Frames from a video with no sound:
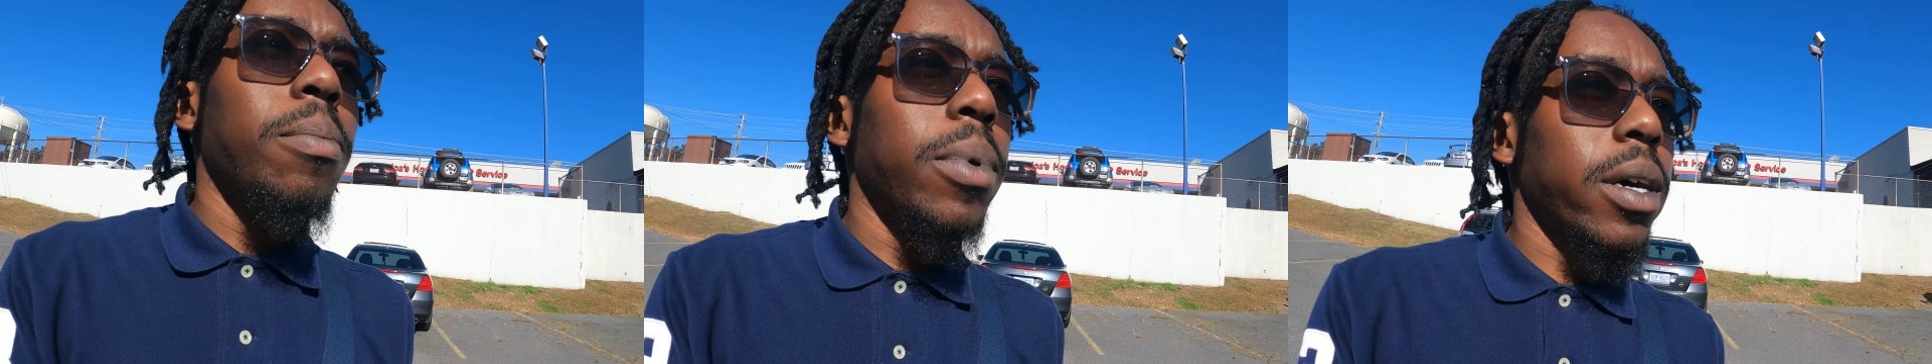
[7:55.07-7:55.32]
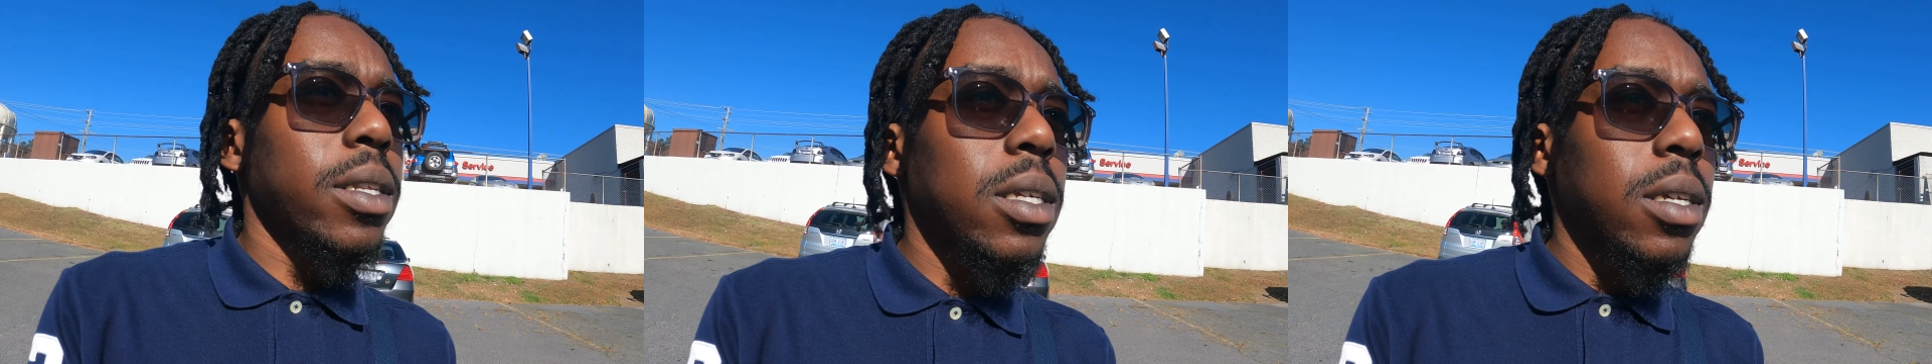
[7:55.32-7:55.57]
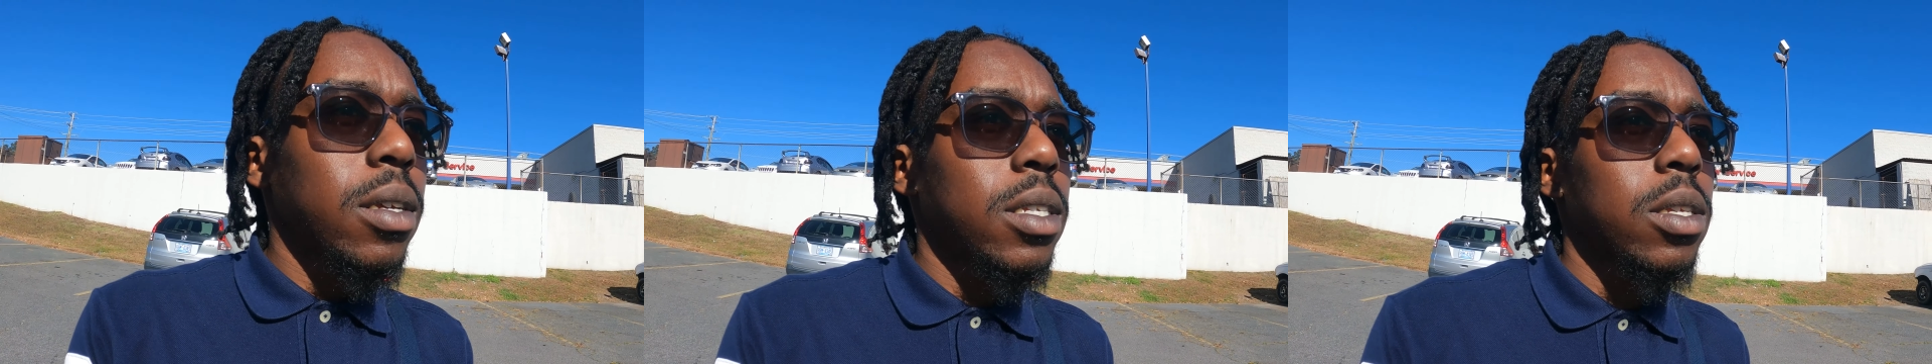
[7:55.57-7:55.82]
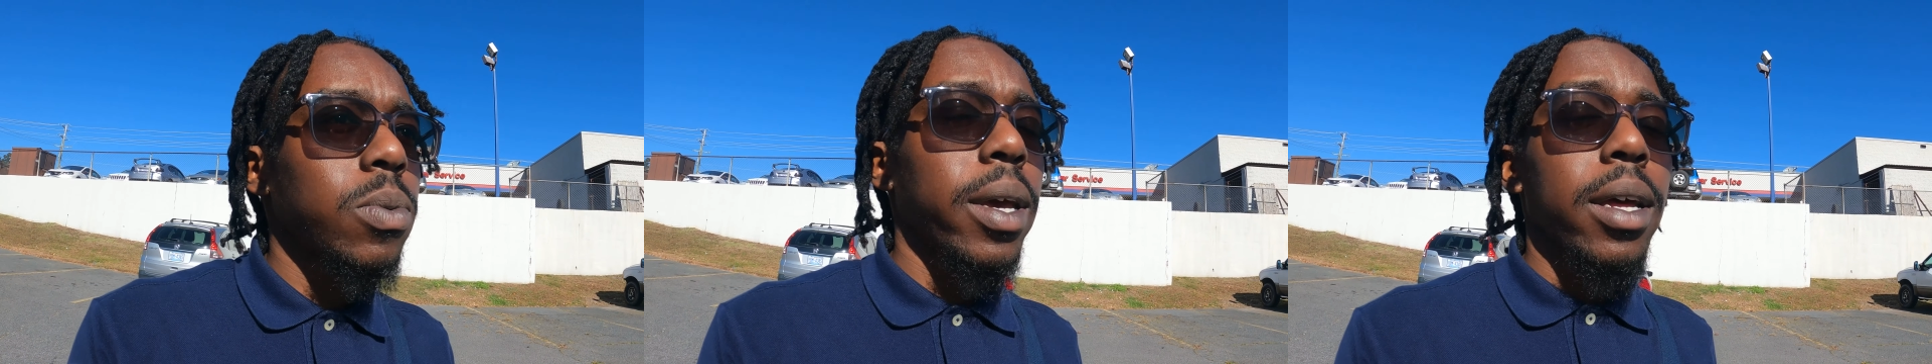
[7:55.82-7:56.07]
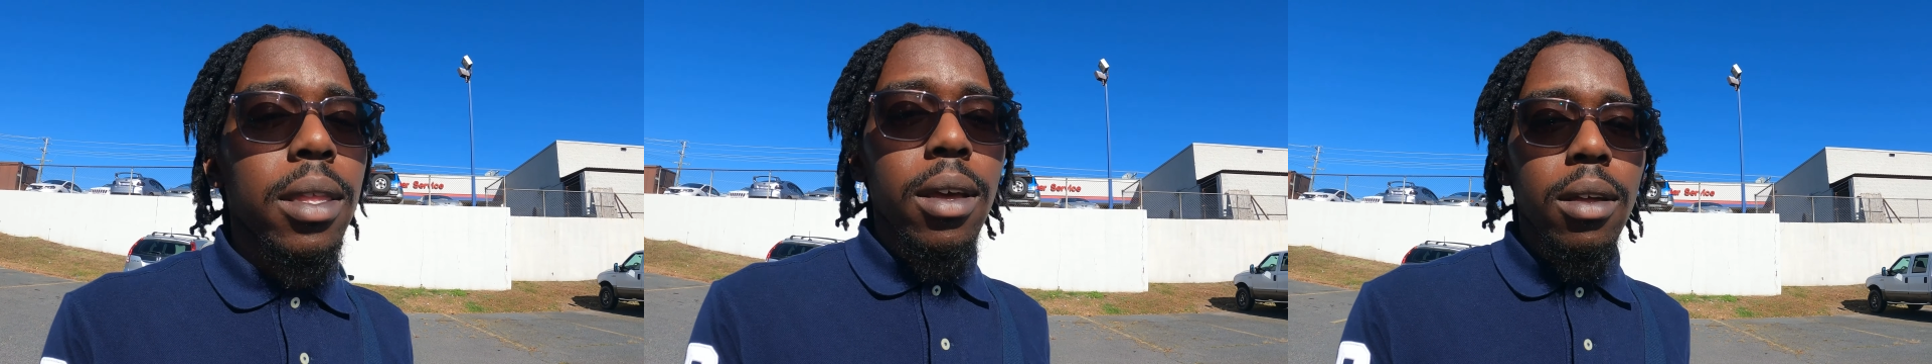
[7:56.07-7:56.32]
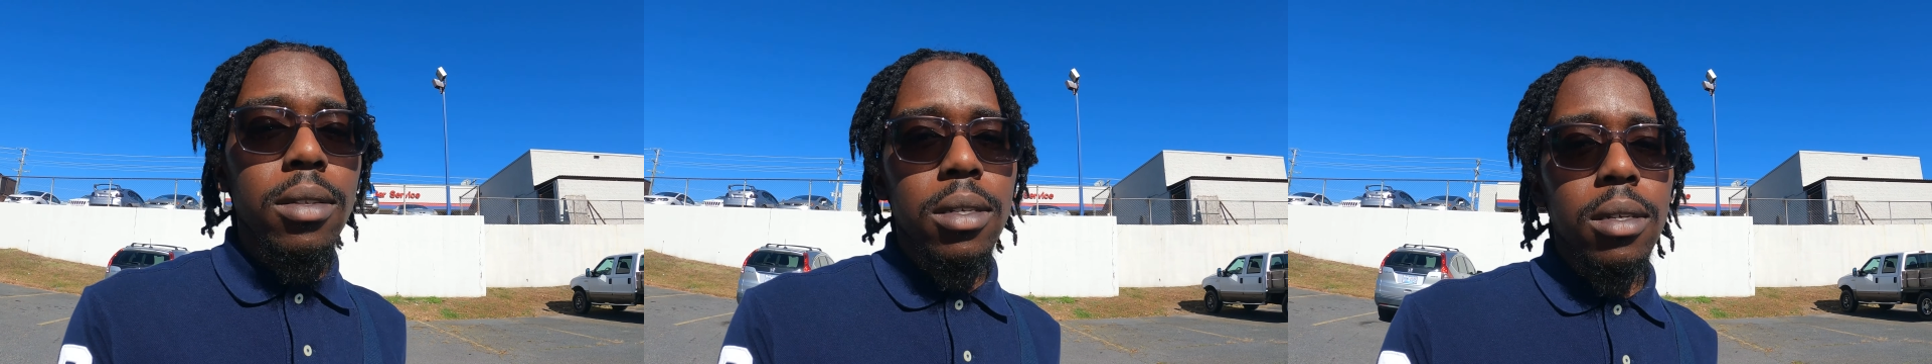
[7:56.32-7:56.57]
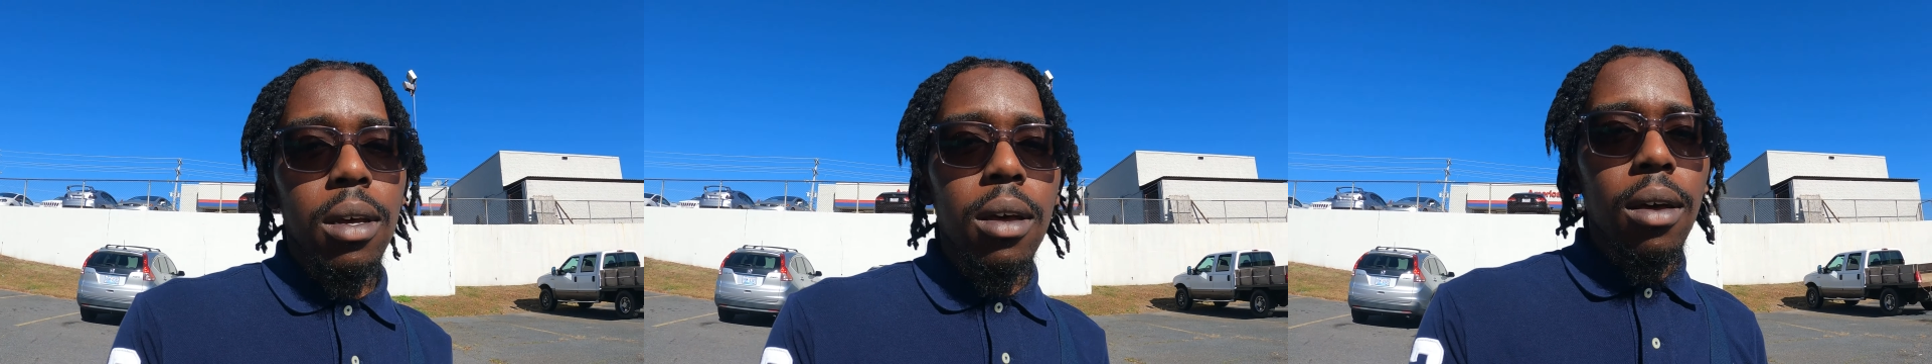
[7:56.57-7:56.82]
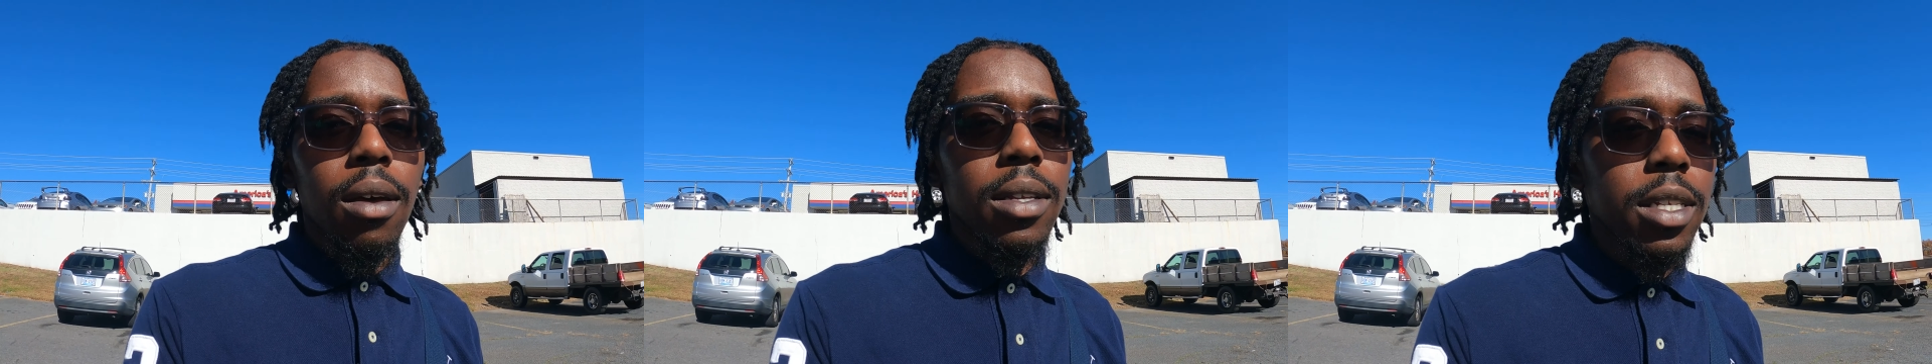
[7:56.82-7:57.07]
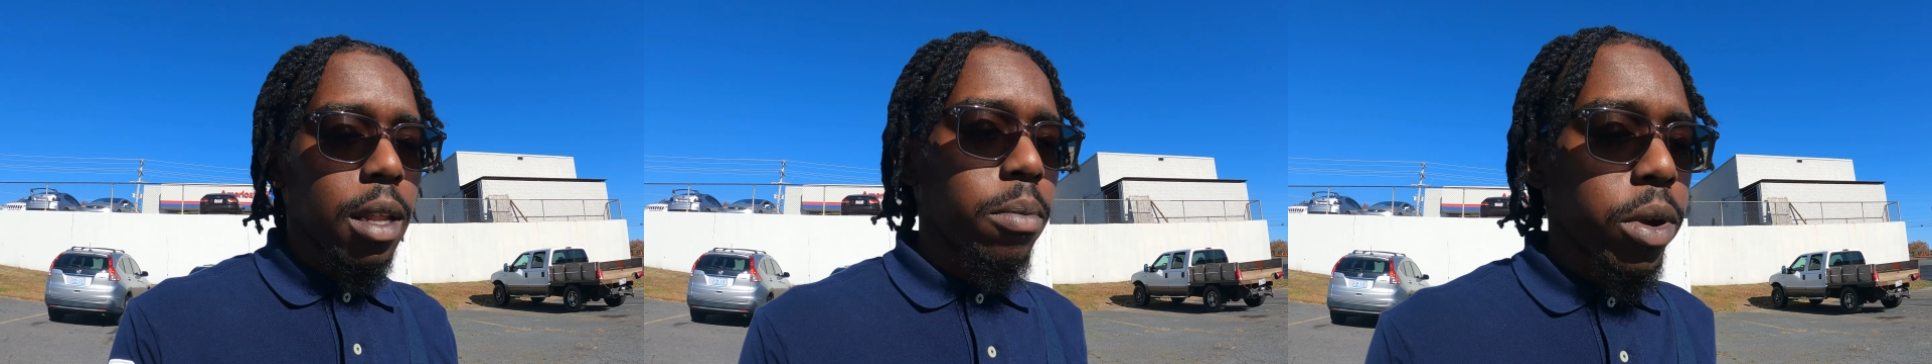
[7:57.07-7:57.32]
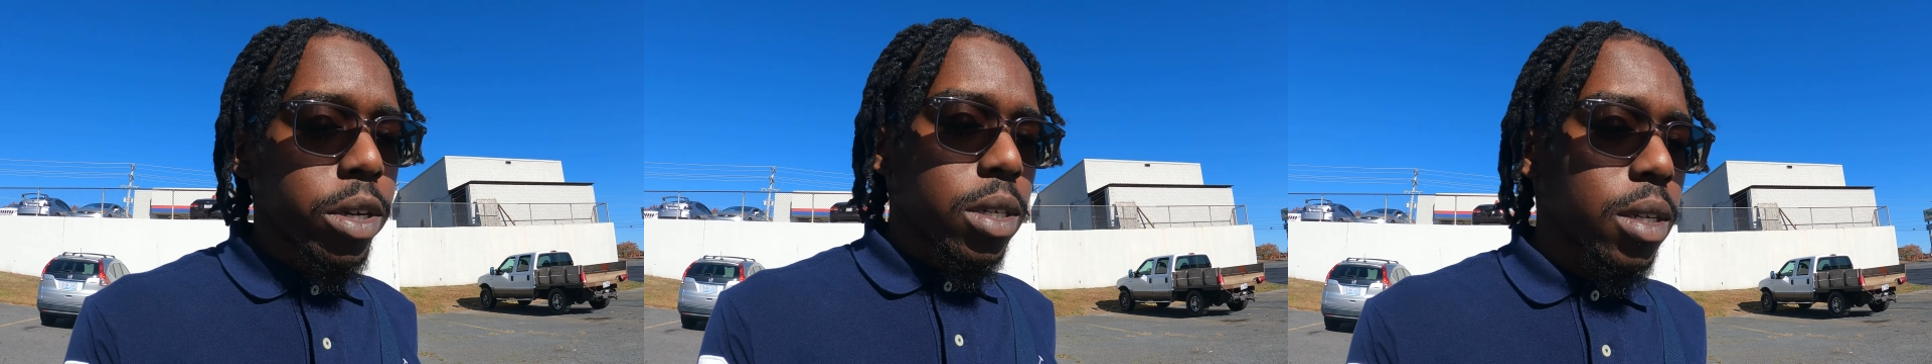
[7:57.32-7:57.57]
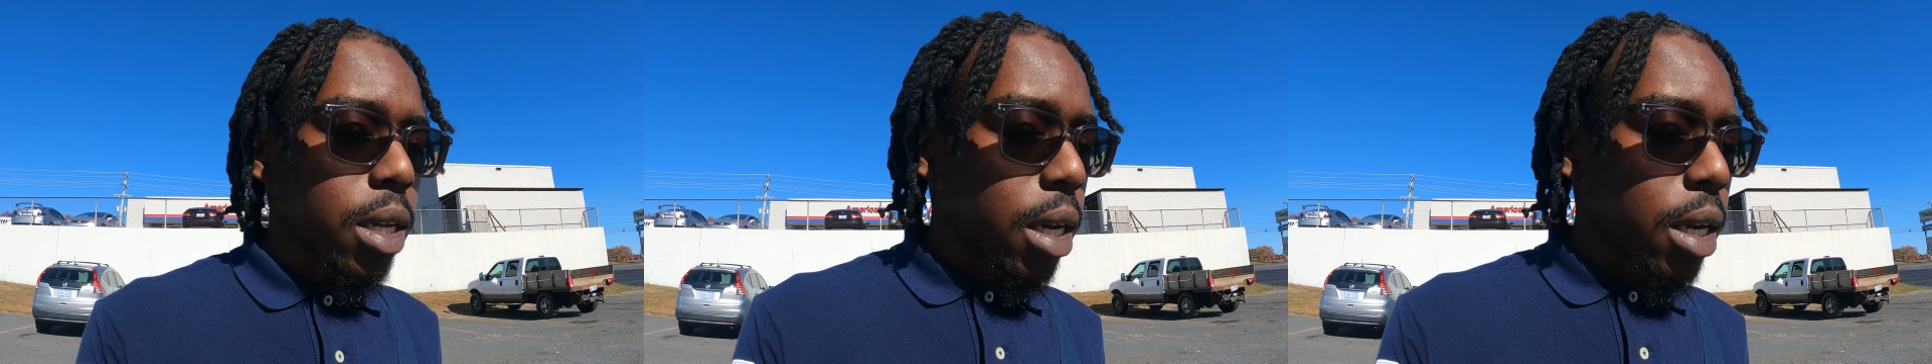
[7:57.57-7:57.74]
but since we had that celebration